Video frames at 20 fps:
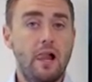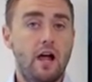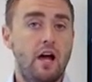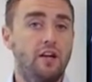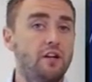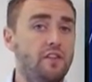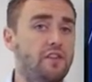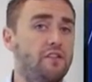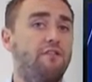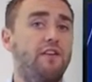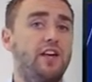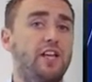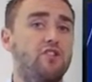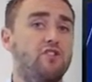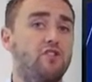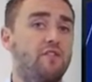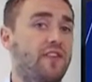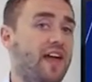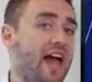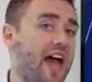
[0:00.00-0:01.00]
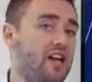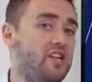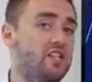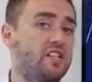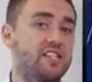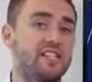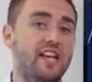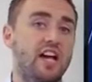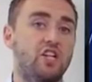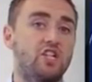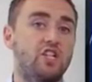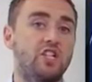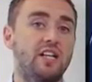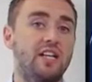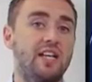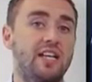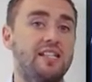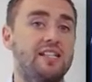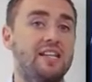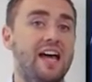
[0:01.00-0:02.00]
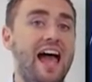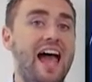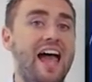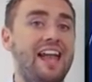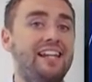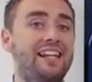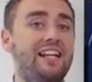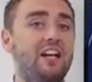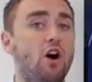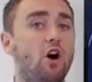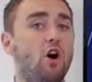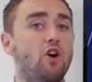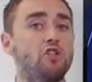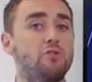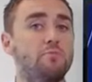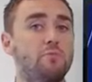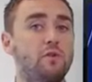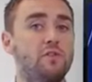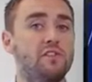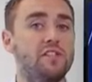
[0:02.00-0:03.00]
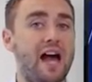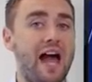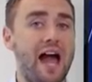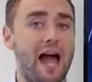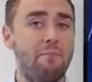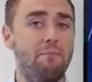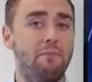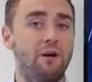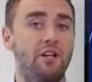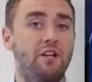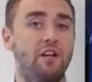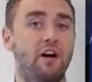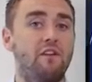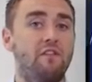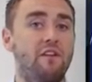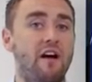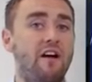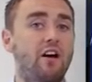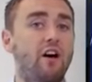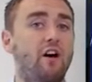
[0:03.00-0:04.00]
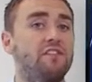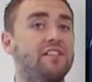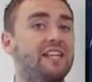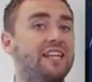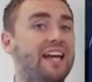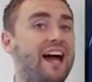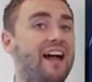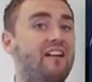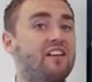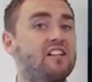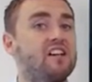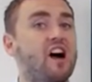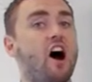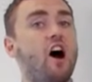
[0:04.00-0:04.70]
Another feature of the Asian session is that any large moves that happen are very often carried